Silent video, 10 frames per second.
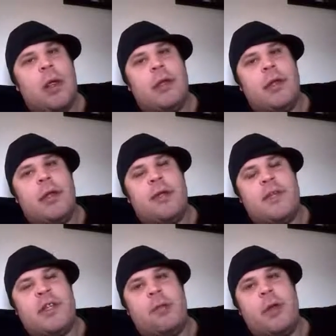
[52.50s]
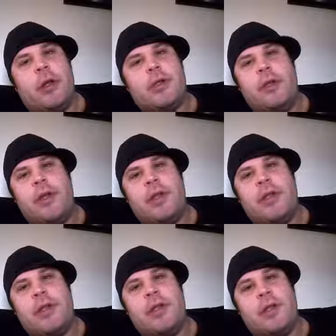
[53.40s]
And if teamwork's
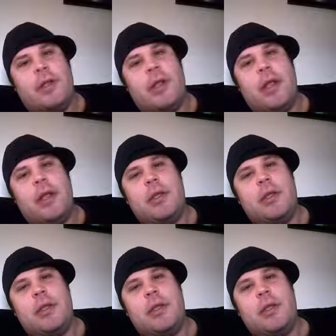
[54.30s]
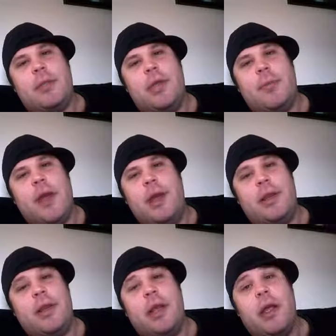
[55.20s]
non-existent, it's just a pain
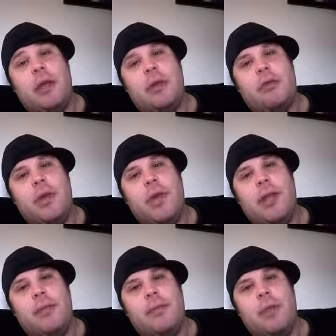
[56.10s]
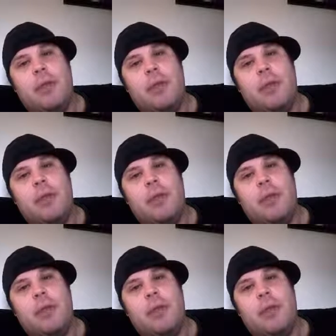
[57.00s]
in the arse, really.